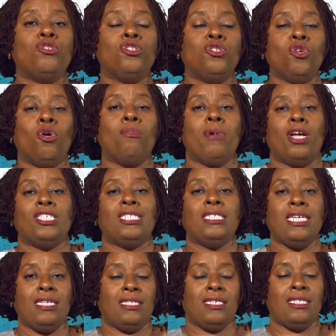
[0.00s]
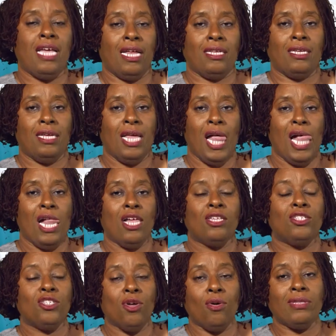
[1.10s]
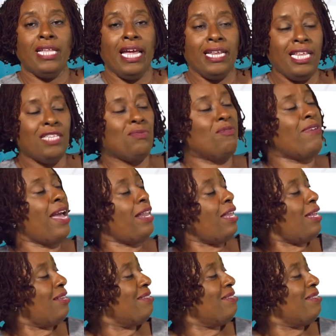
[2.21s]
so much need to send. So, ladies, we ready?